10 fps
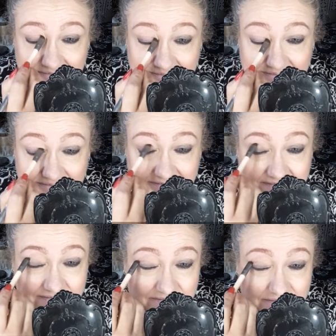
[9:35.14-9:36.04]

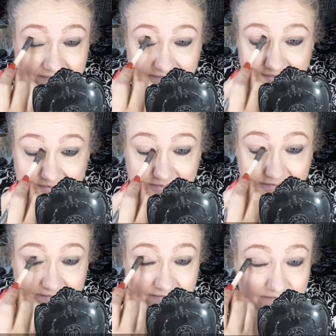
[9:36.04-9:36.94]

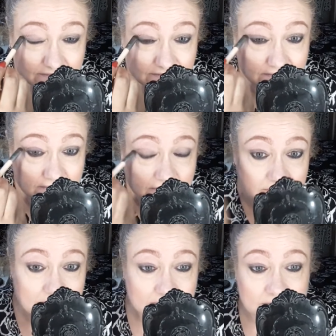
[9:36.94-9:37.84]

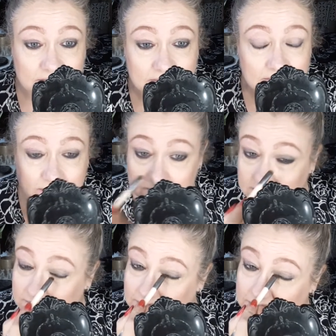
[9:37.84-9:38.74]

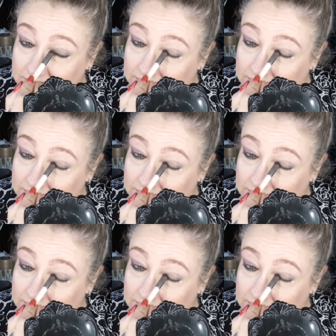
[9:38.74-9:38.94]
(silence)